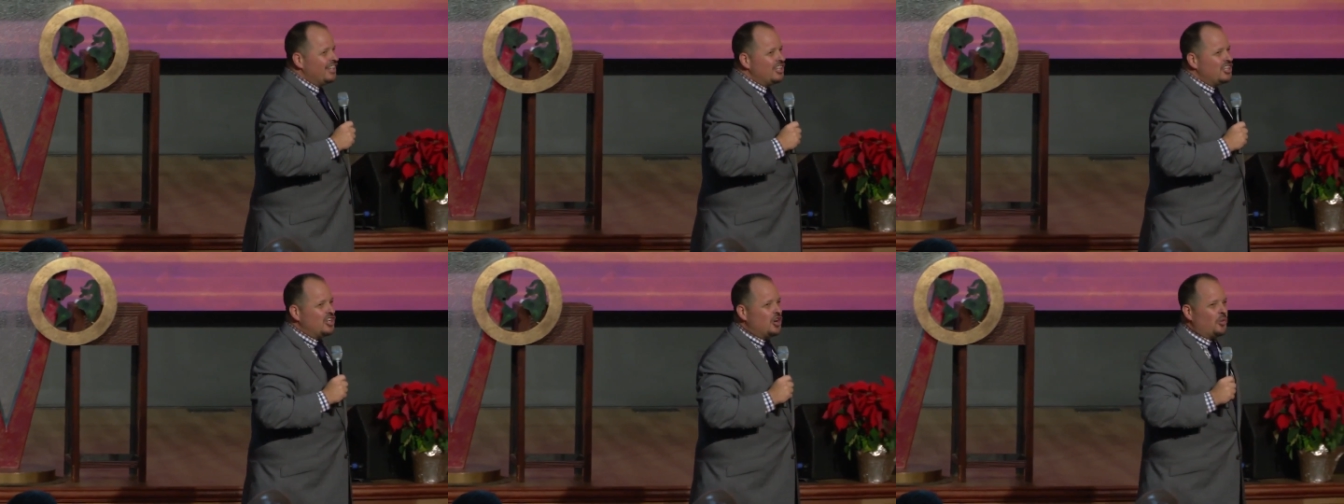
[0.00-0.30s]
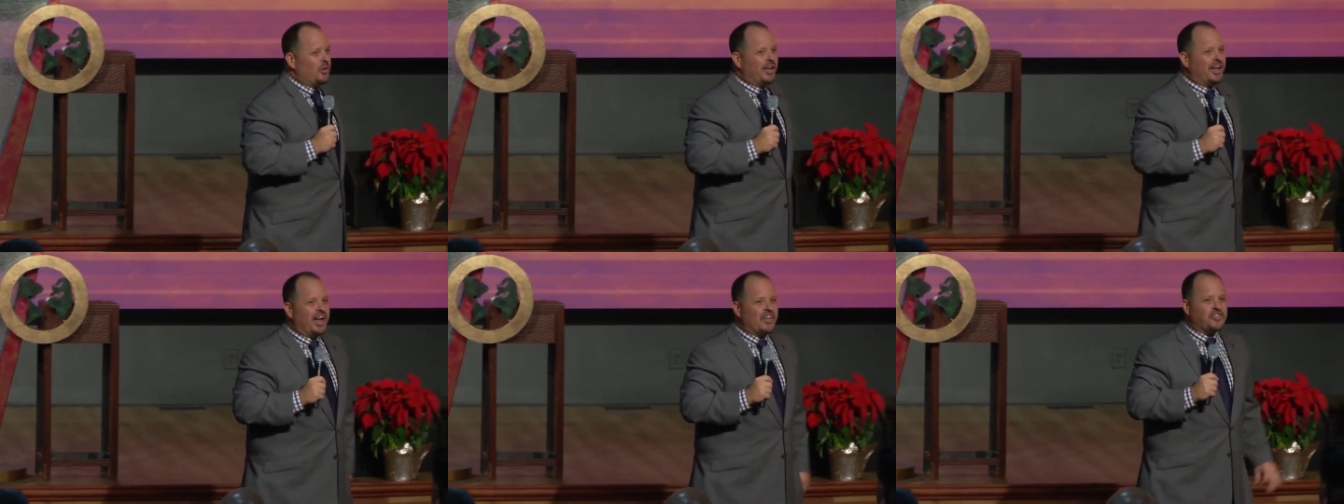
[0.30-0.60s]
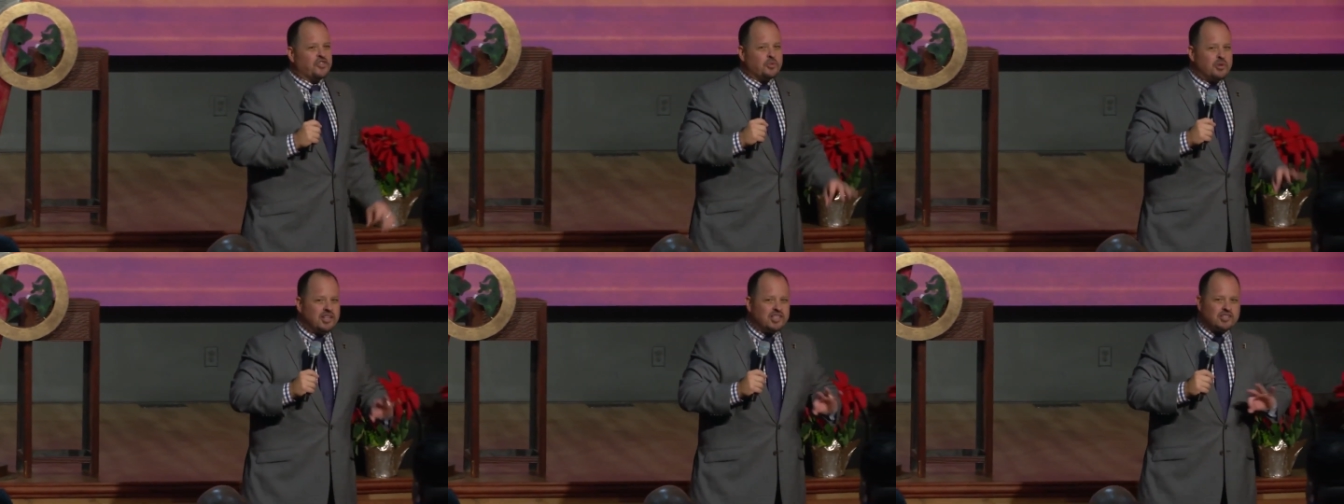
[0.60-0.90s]
You know, we
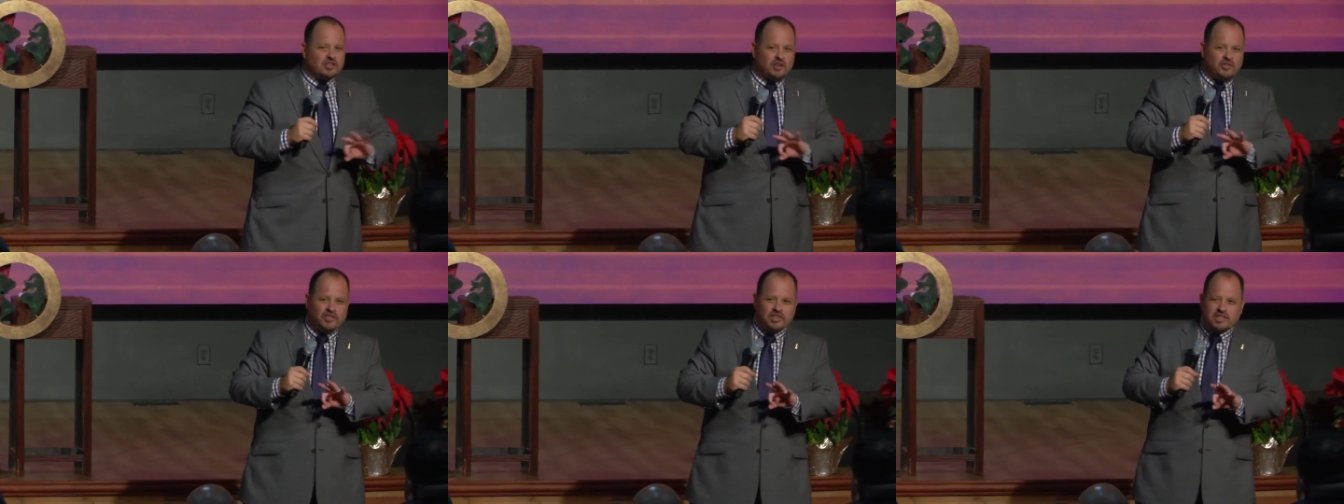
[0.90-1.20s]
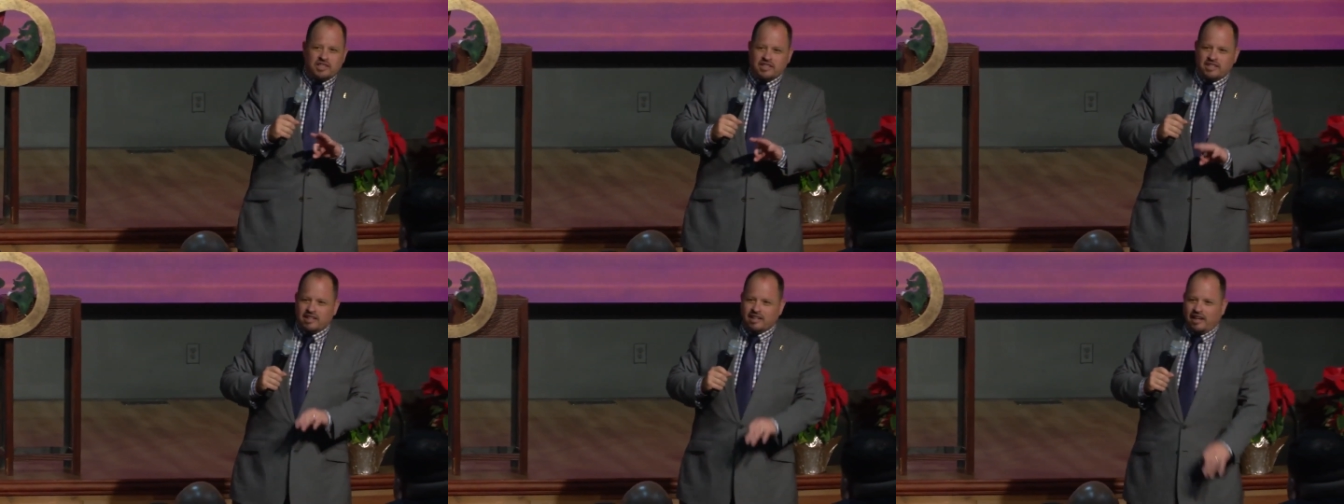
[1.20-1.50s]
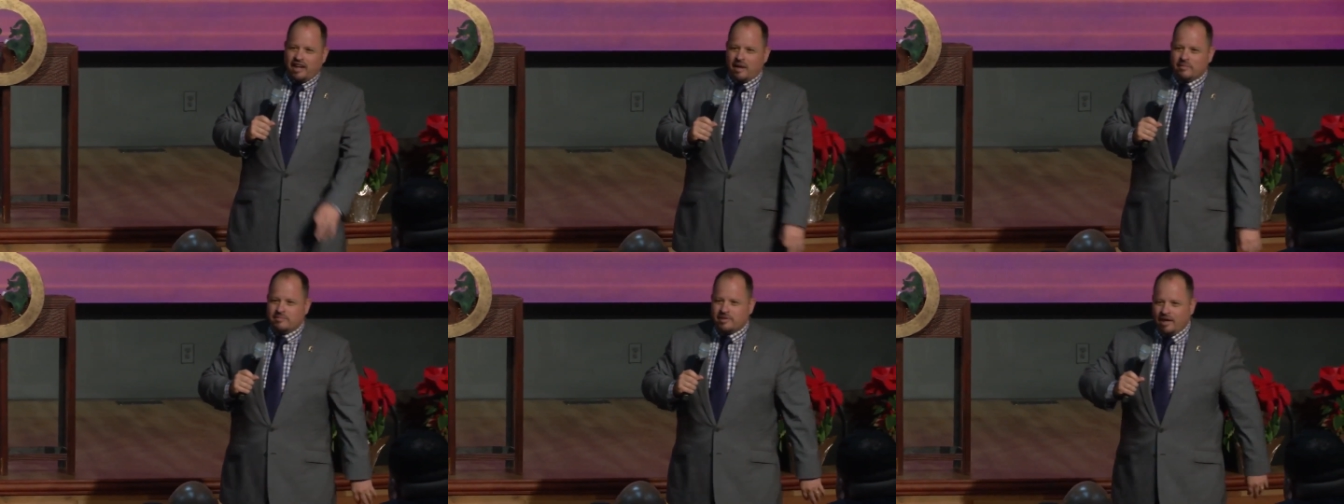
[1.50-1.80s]
got three services
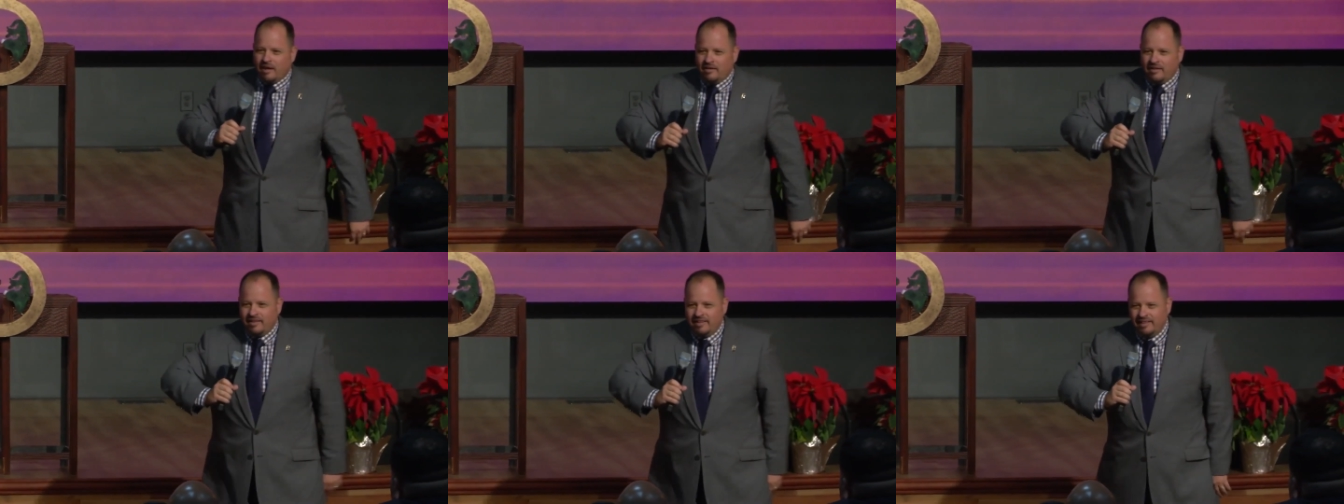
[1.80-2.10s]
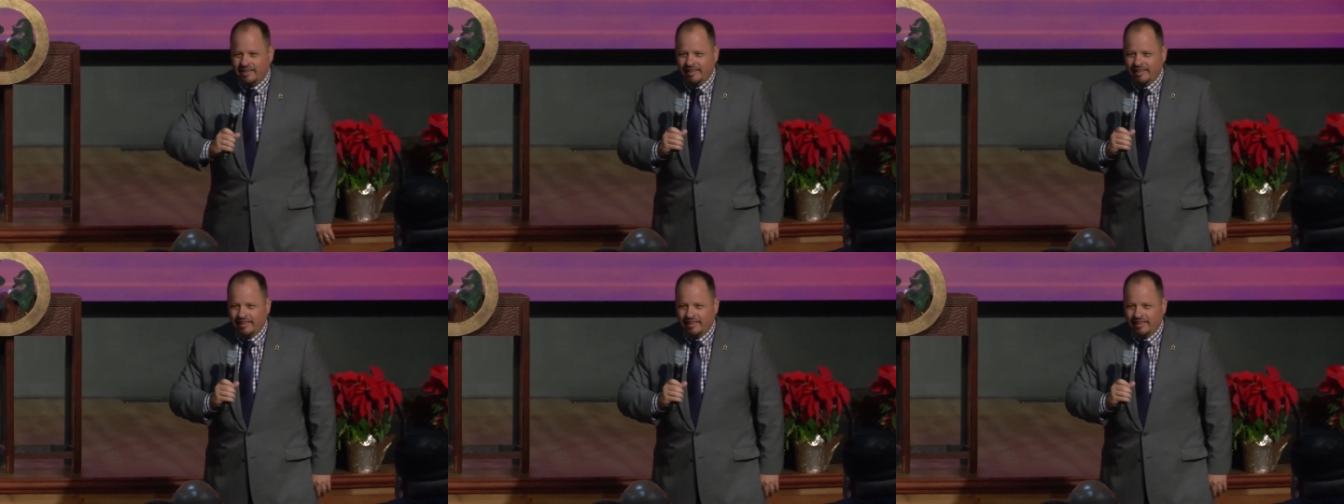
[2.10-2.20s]
in Cape Town.